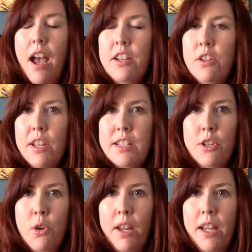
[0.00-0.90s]
I know that's
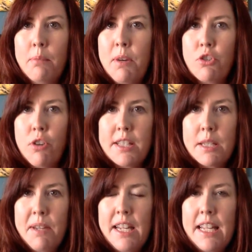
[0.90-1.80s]
annoying, but trust
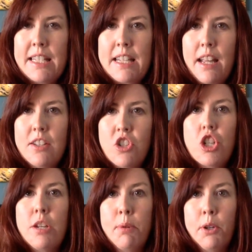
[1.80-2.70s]
me, it's
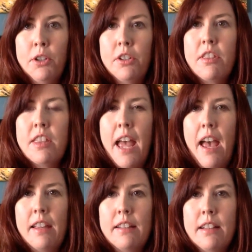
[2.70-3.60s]
cheaper
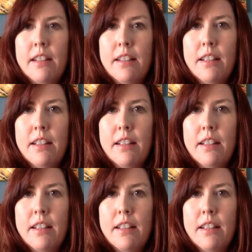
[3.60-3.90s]
than